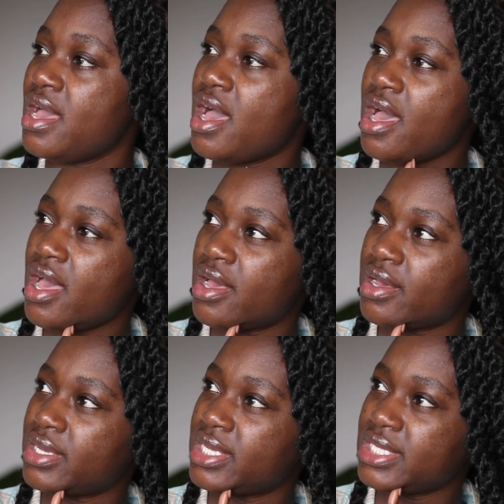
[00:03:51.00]
how,
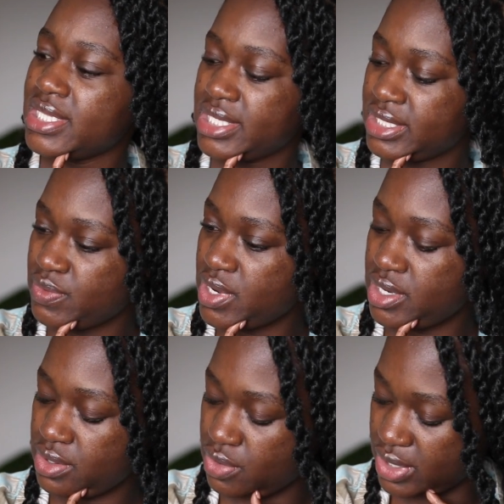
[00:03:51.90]
is it this
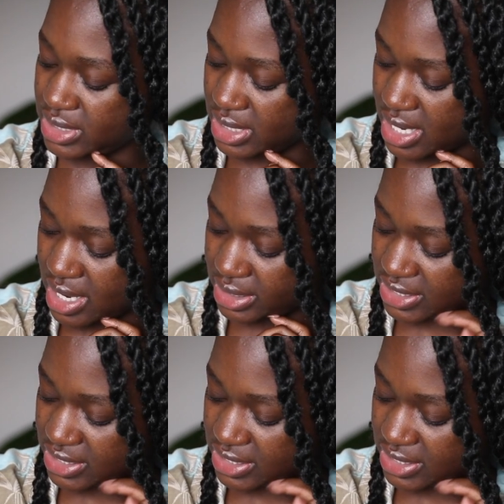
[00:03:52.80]
one or is it not?